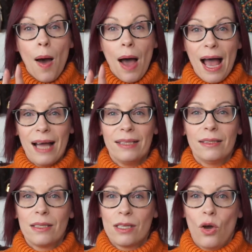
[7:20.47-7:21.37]

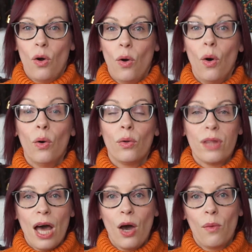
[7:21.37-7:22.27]
and
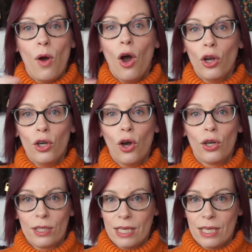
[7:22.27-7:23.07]
although I like